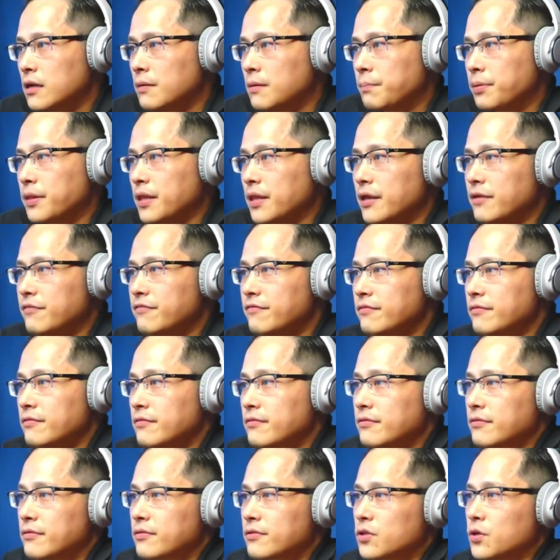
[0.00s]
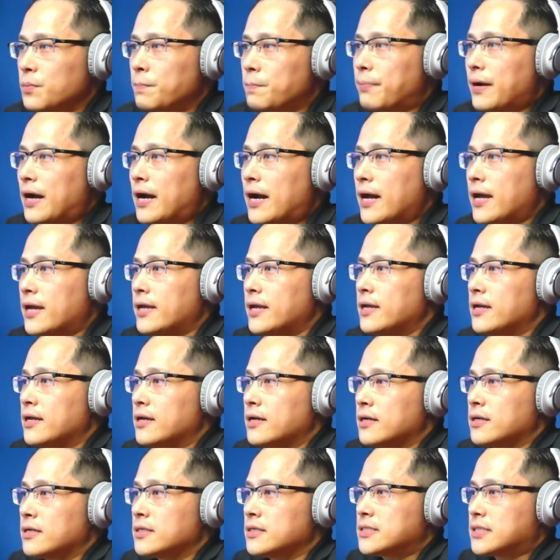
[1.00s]
Plan to buy
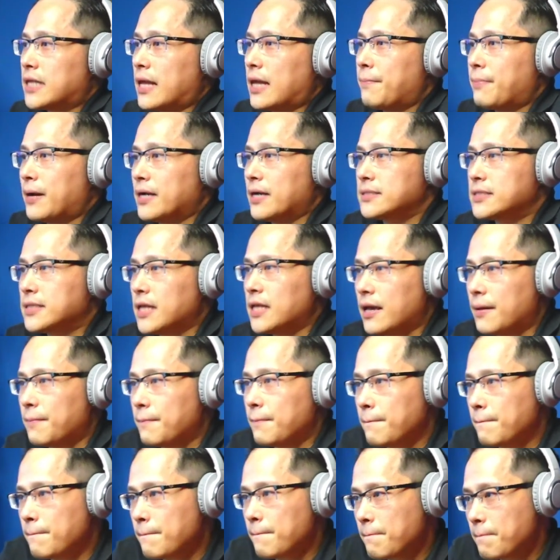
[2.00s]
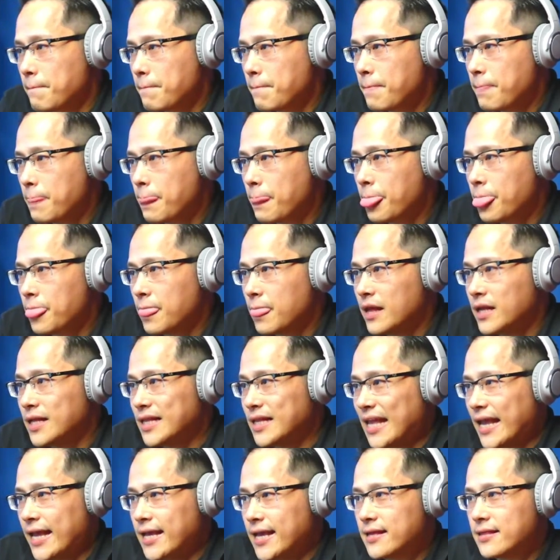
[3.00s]
step by step. And
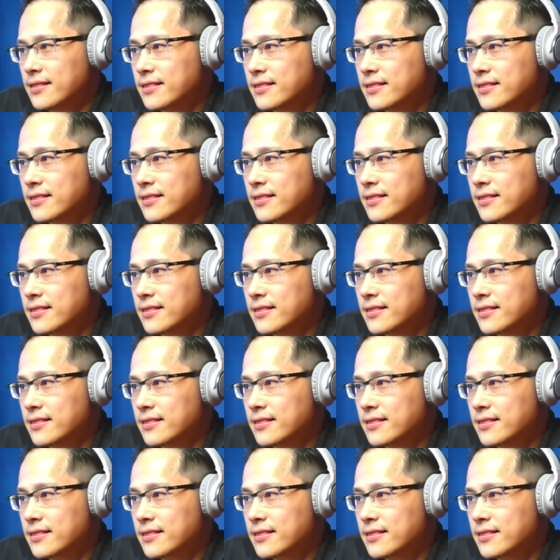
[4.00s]
eighth,